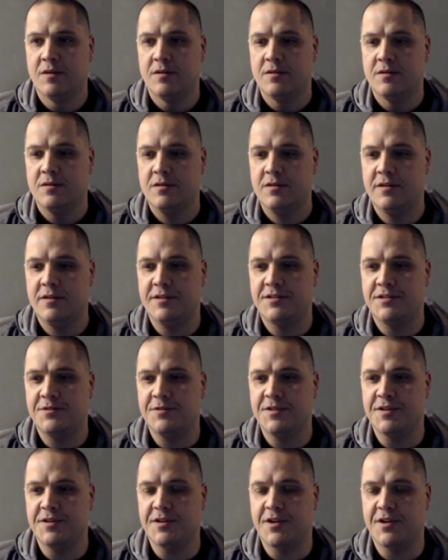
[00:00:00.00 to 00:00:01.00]
Alright, so
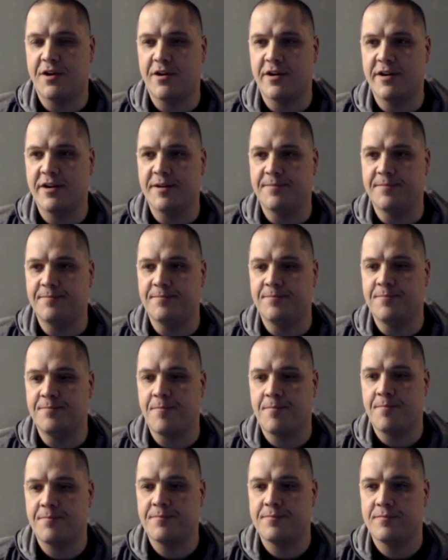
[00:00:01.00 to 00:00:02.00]
he's going to guard up.
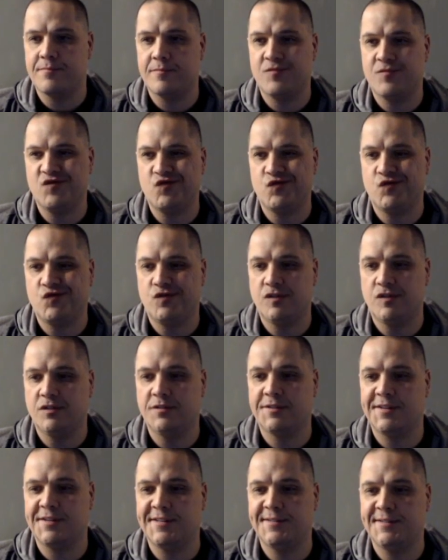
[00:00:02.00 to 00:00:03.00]

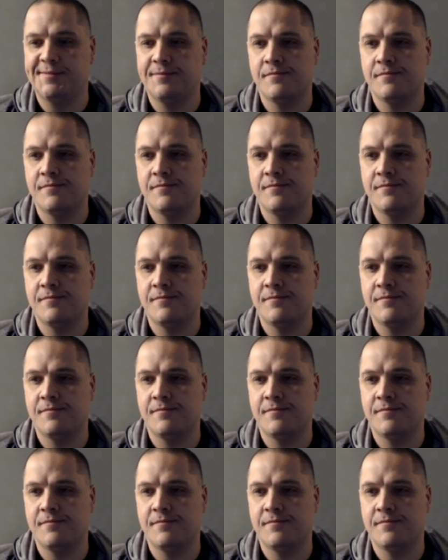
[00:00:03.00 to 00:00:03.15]
Okay.